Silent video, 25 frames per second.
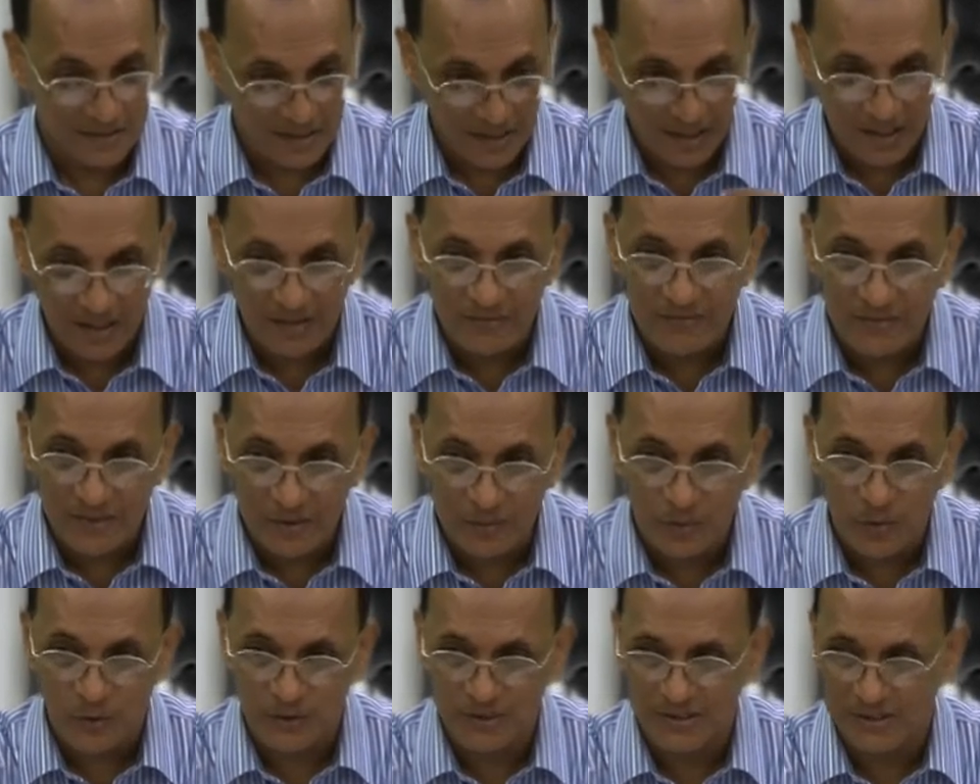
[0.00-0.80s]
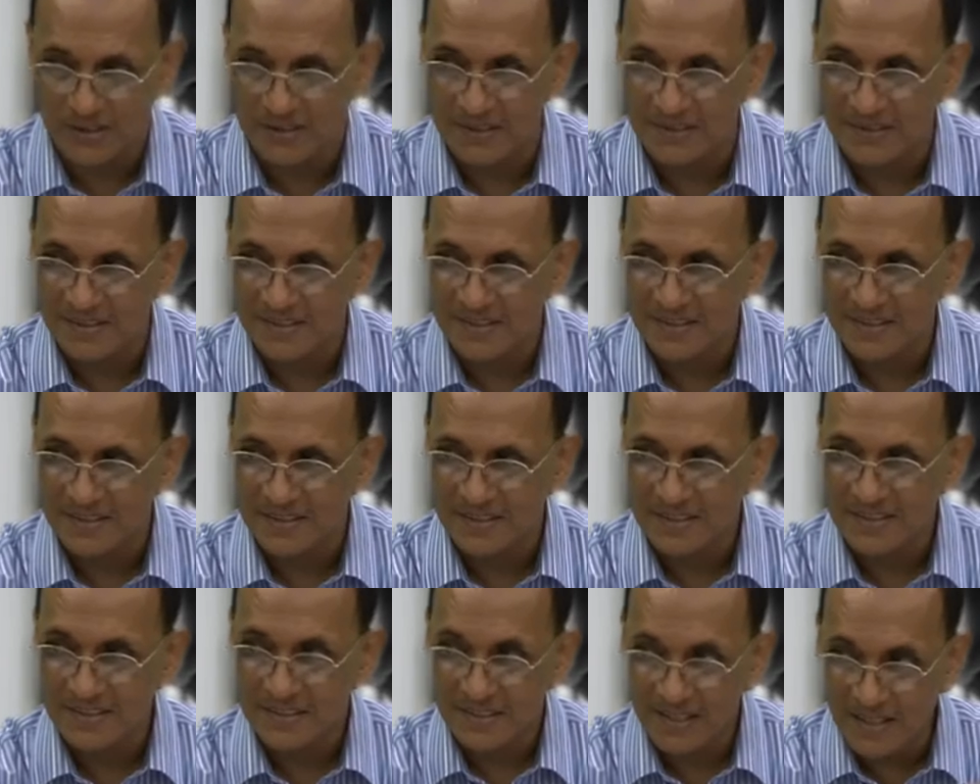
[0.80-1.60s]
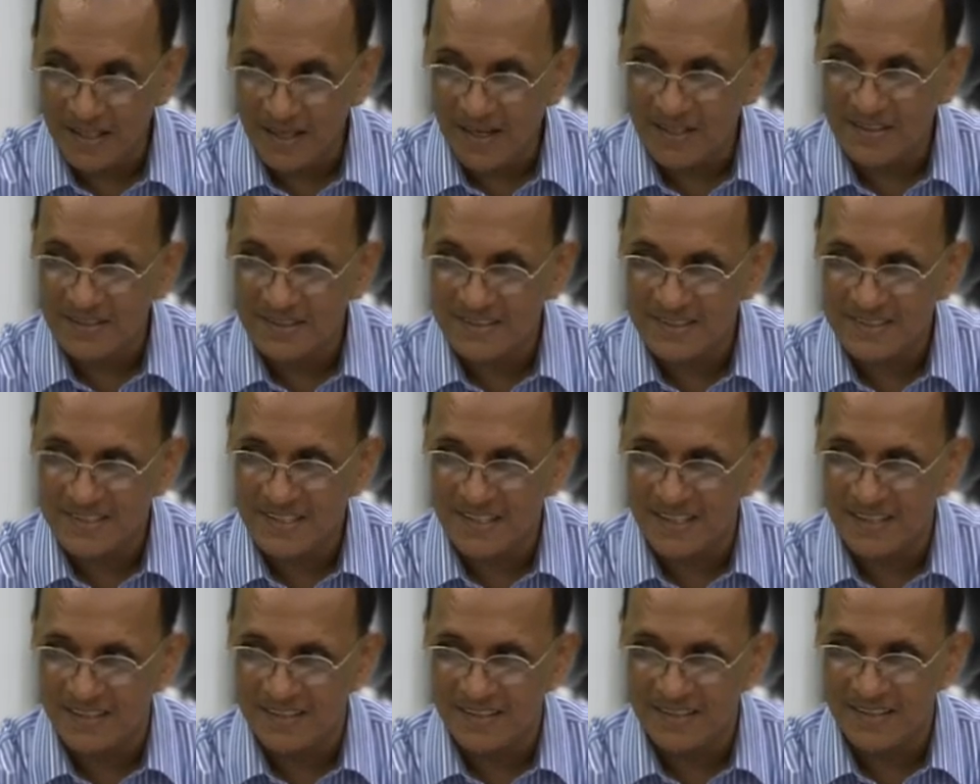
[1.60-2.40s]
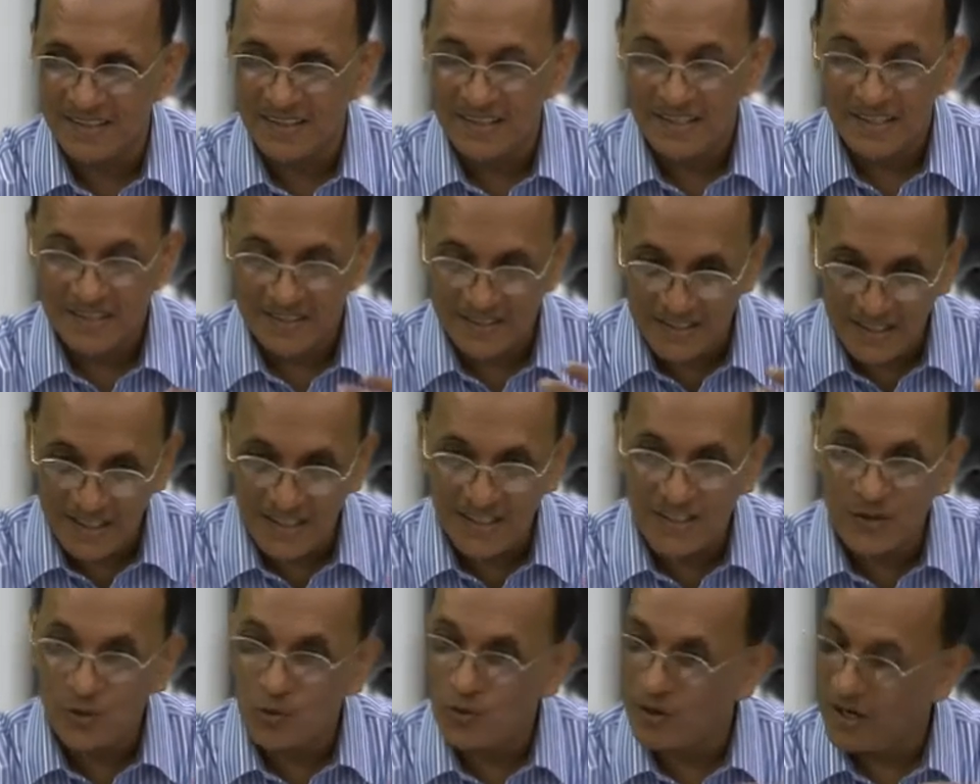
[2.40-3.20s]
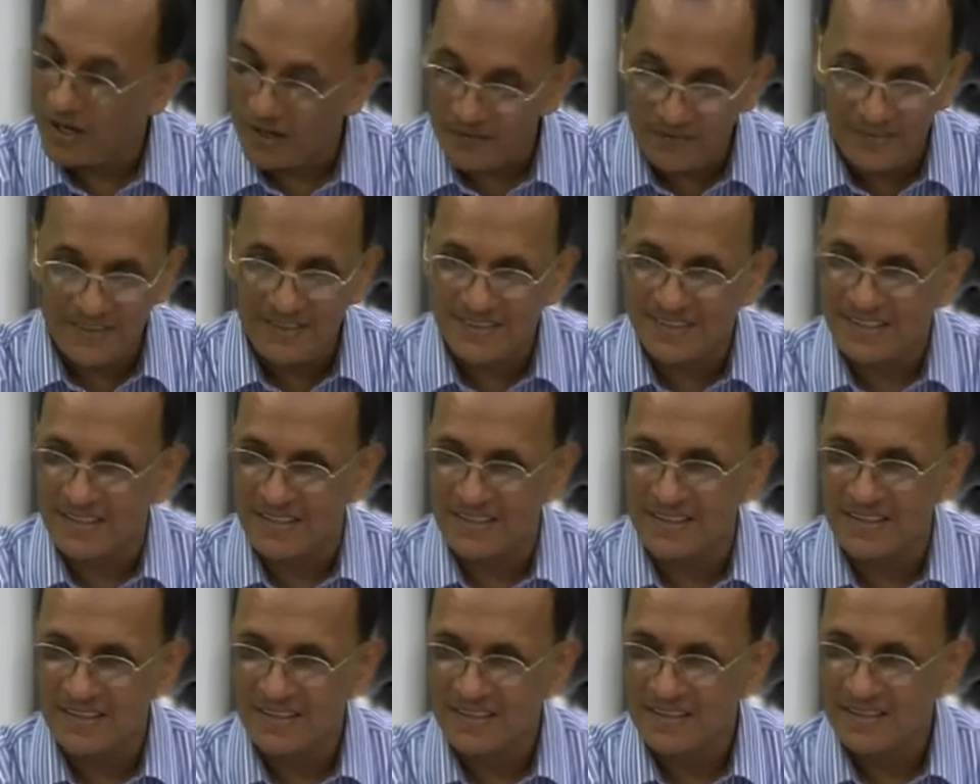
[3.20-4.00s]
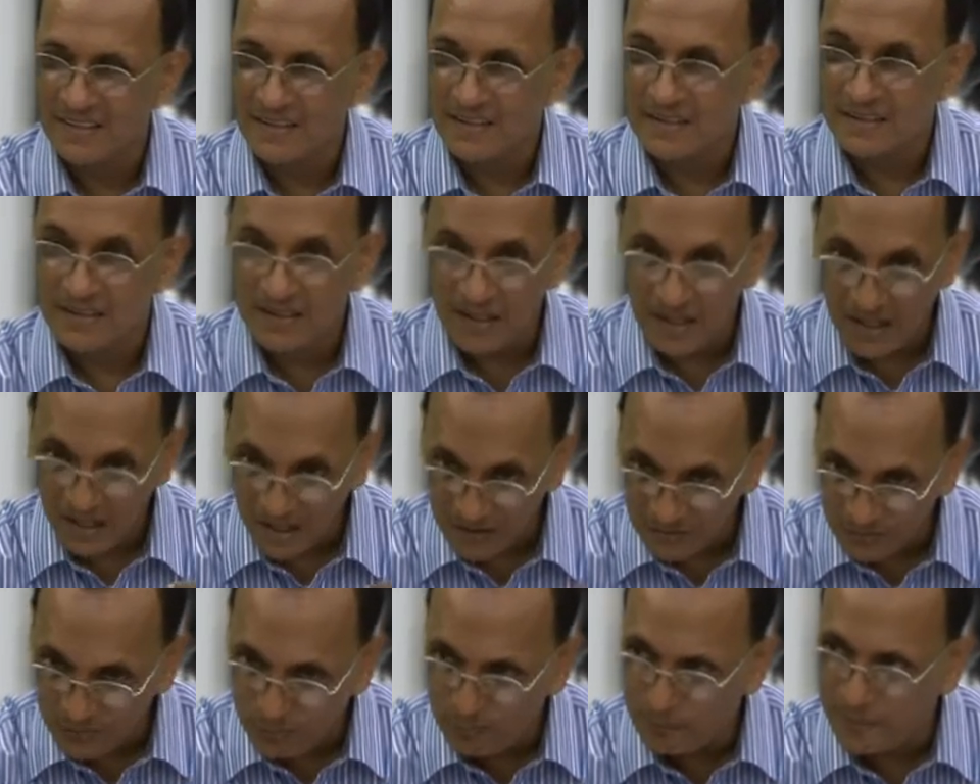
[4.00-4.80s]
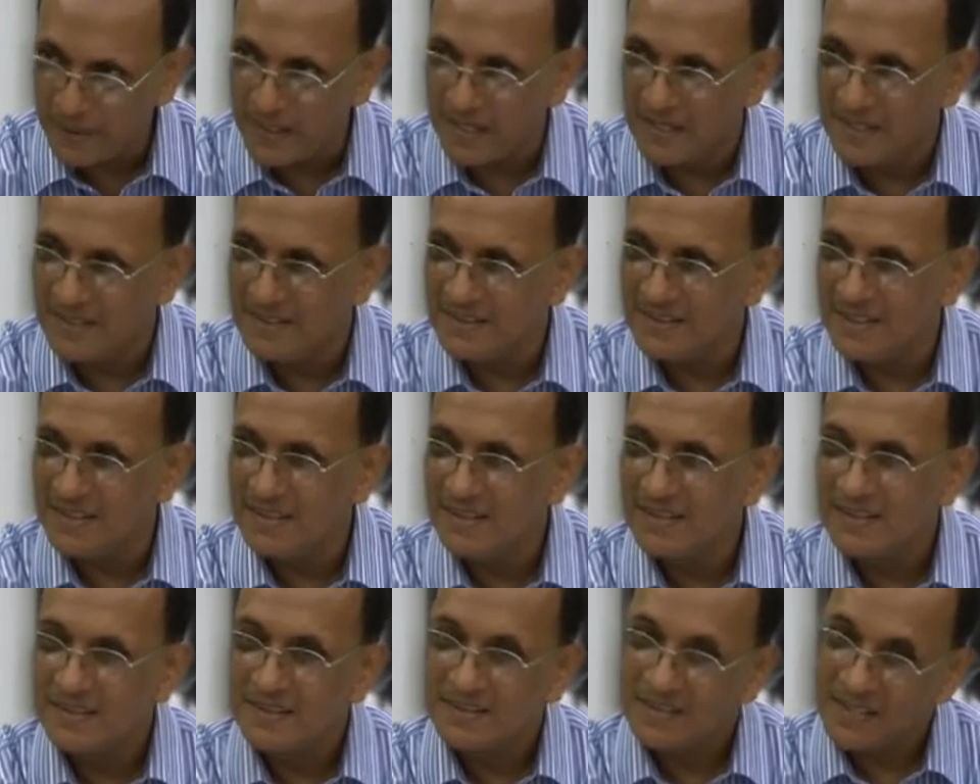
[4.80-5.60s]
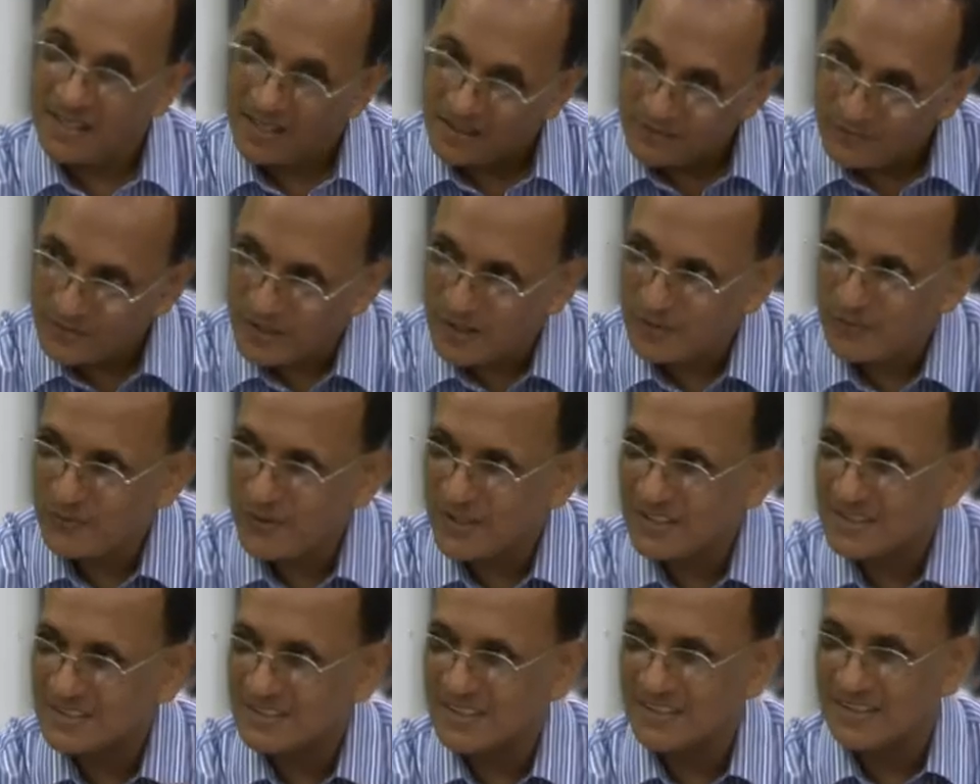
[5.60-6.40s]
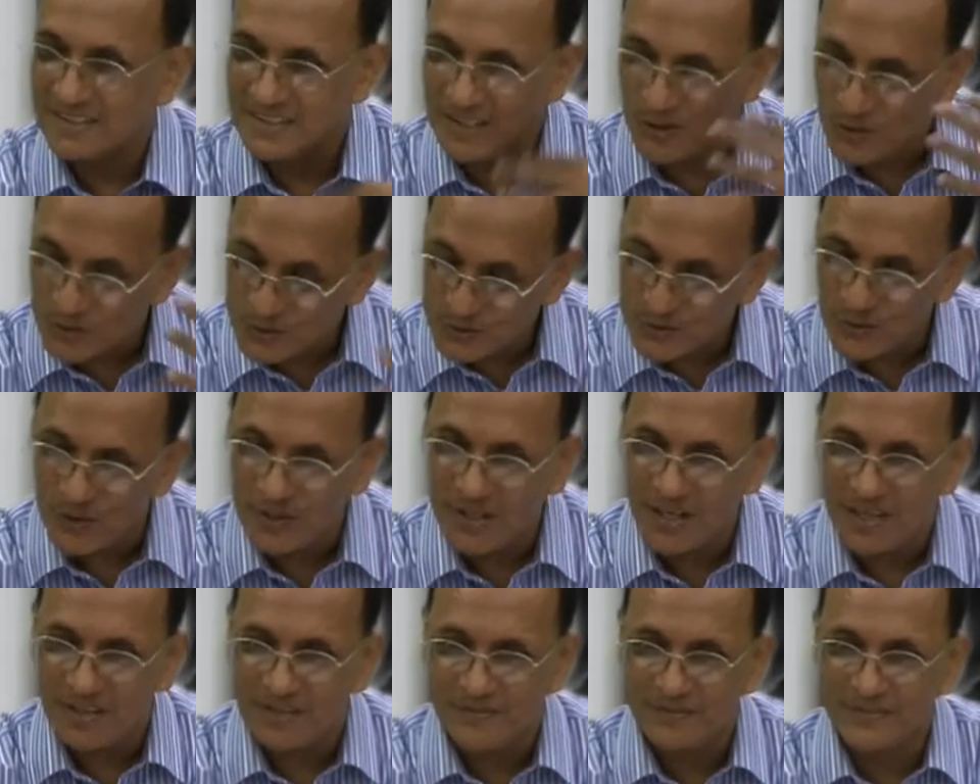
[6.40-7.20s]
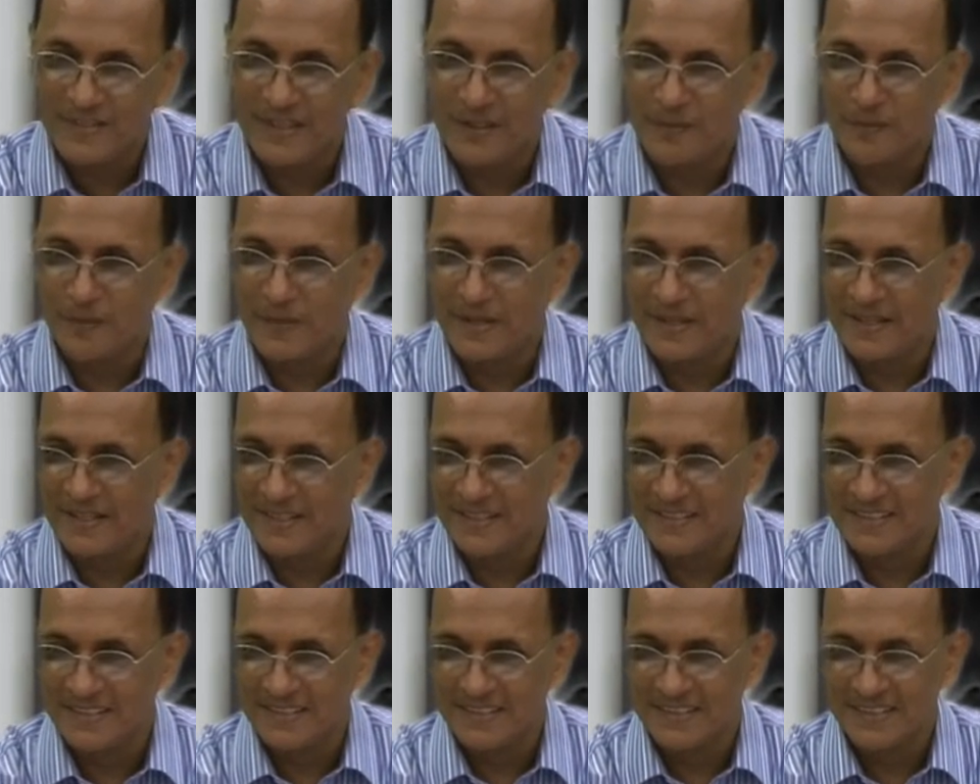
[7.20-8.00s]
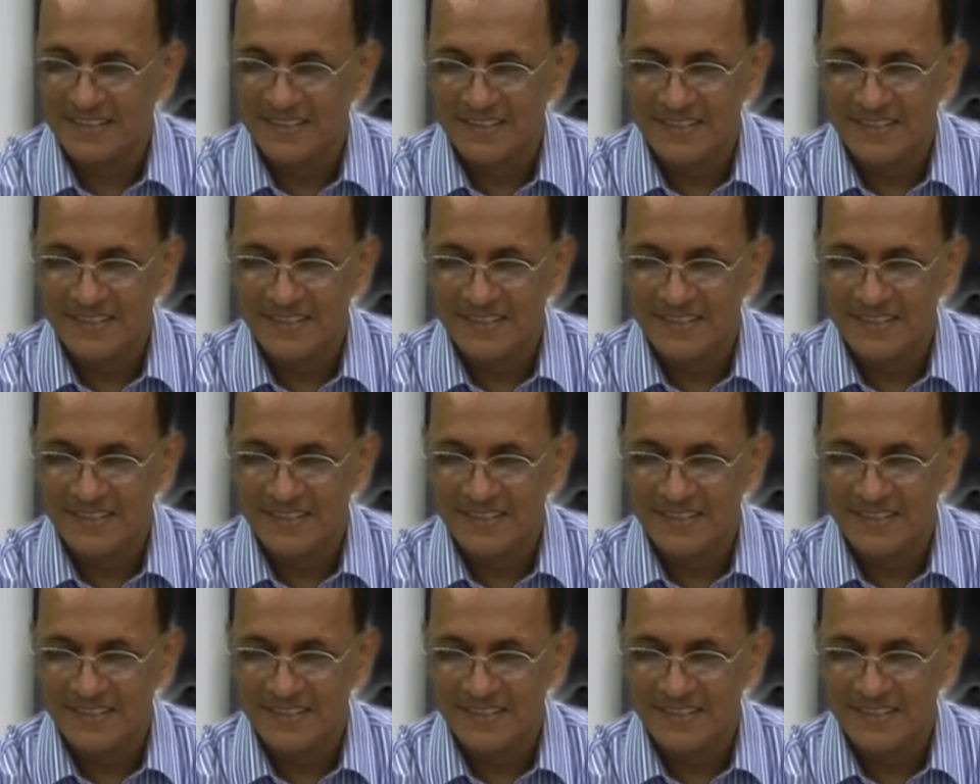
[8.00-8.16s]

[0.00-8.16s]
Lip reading: They have emotions, they understand, they know everything, they have pain, they have affection, they also love their parents.